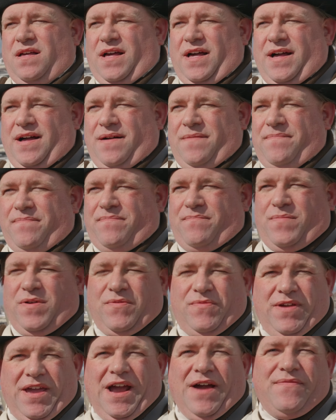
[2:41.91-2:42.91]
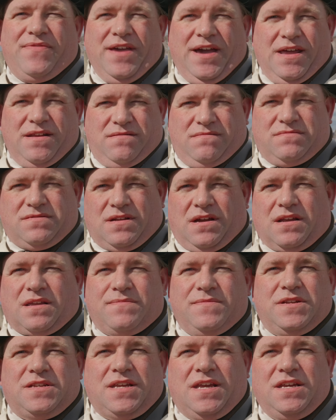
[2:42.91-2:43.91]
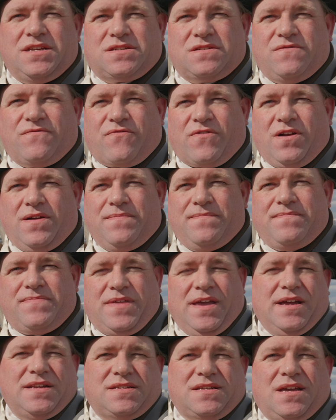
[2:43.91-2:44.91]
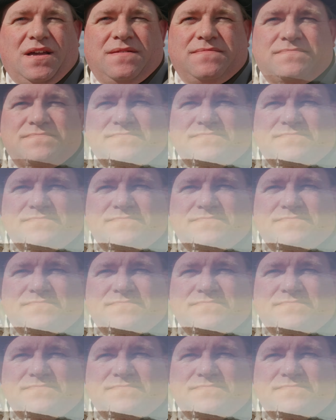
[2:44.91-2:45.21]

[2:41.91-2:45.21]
But we have that documentation from that time.